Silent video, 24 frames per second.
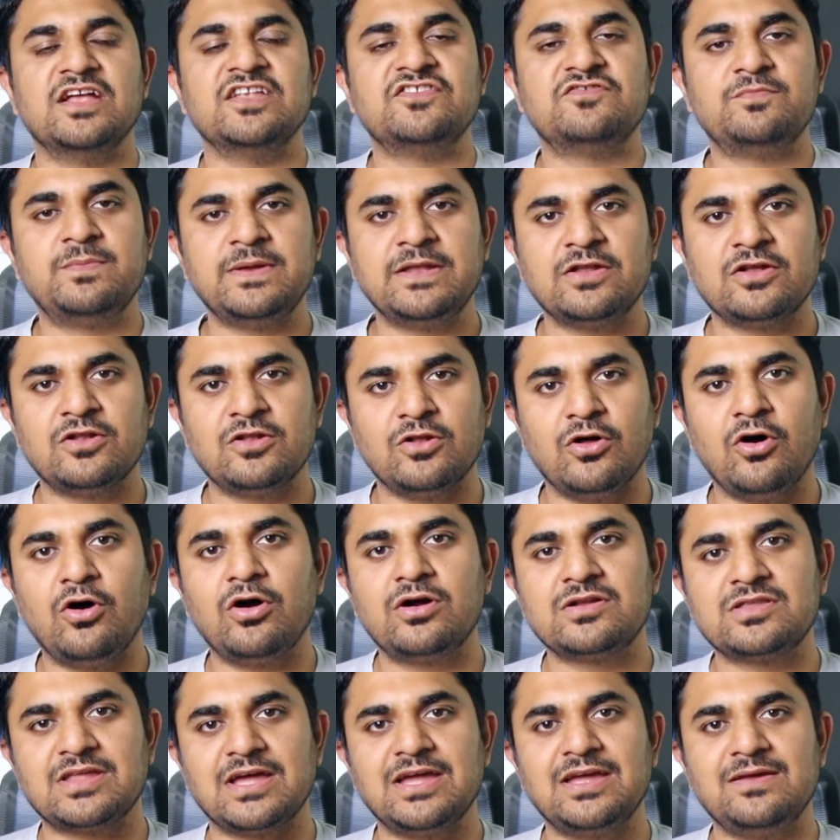It's been a
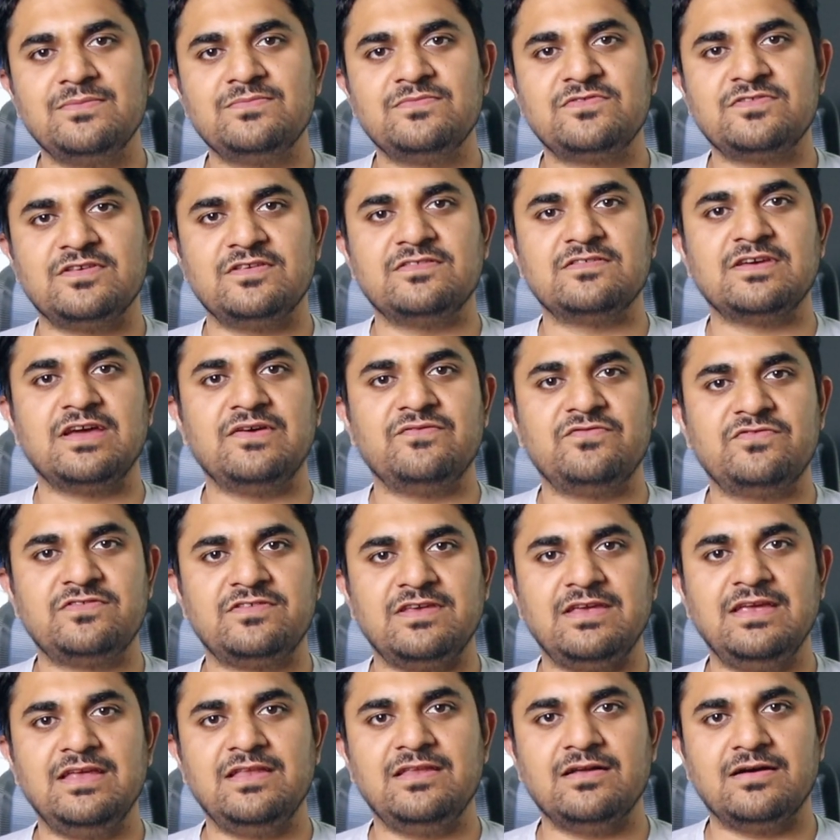long time since I've
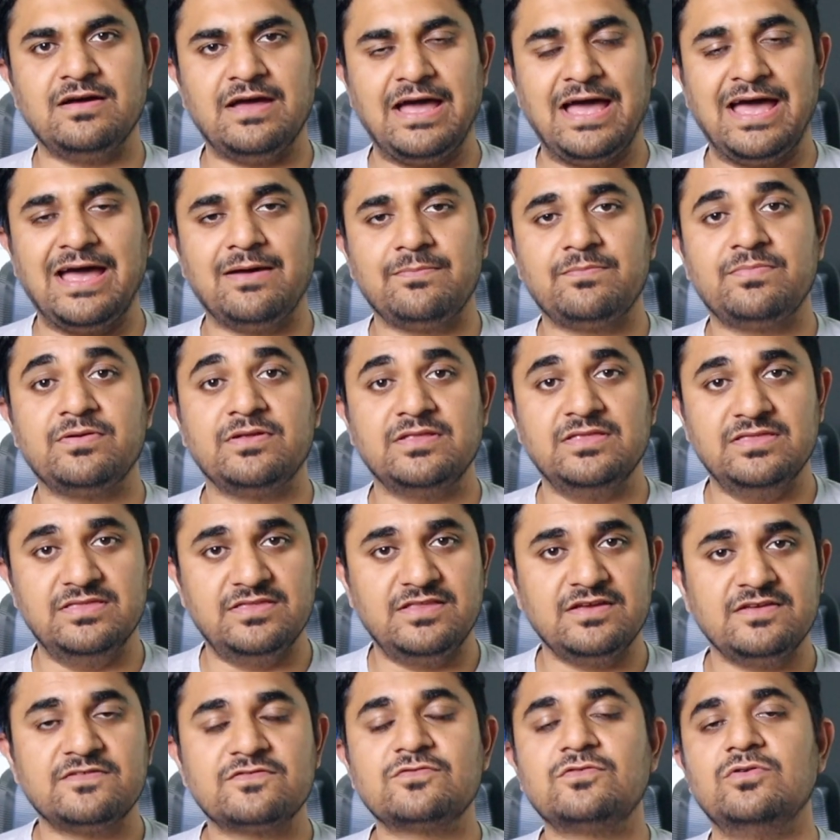seen an app
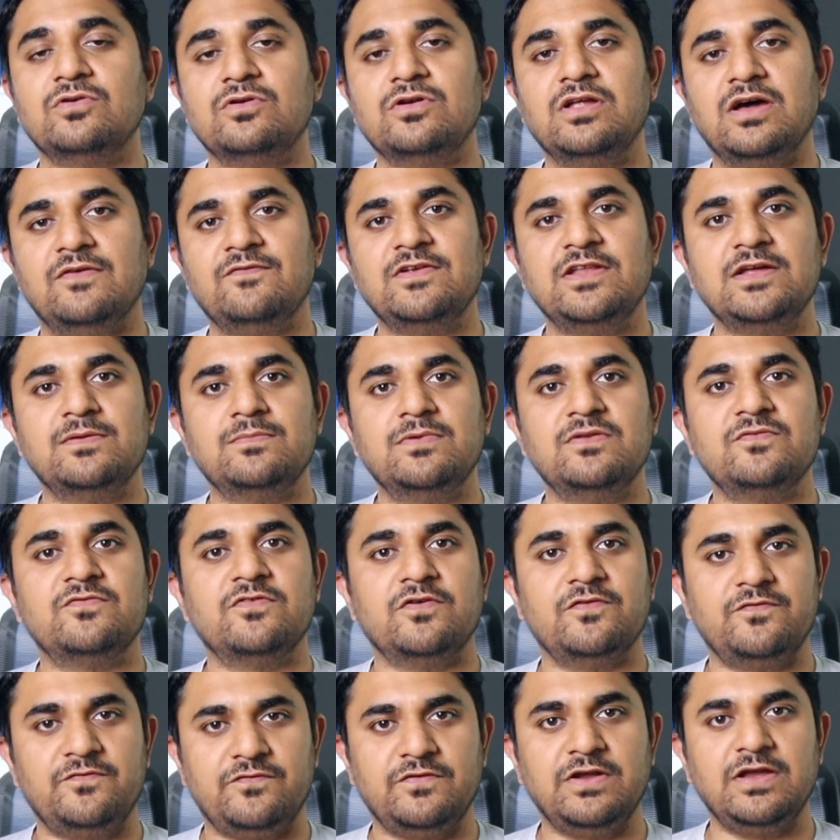this good available
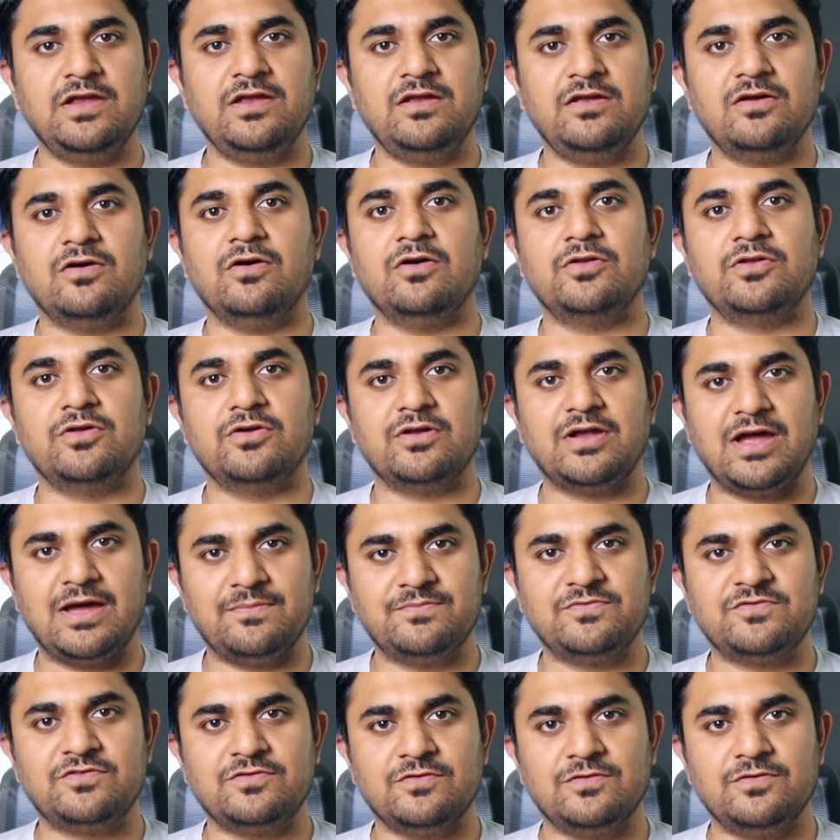for free on your
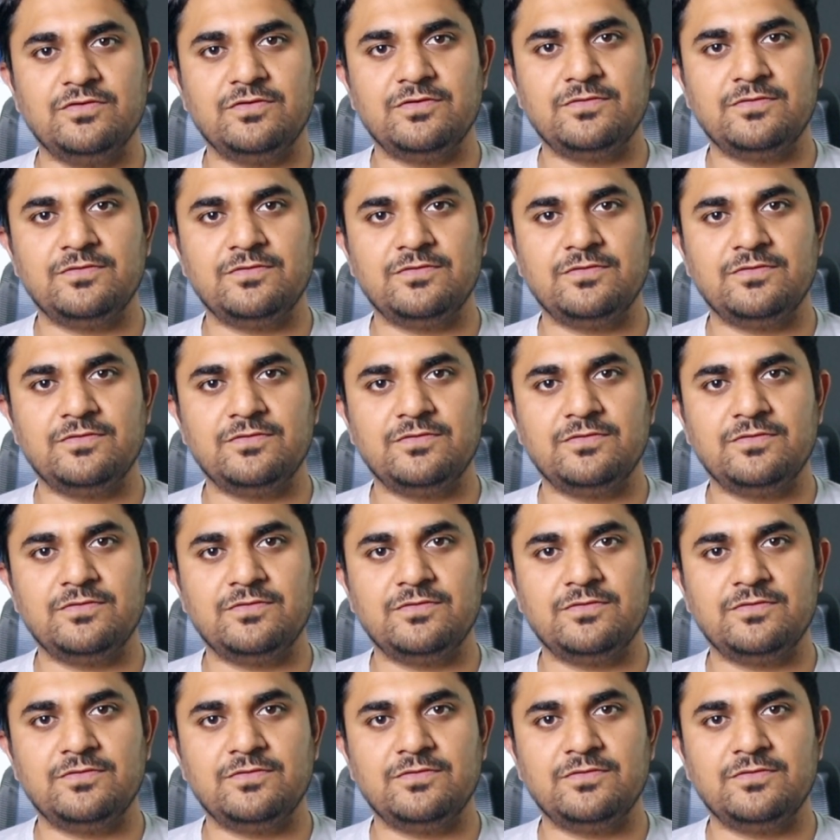App Store,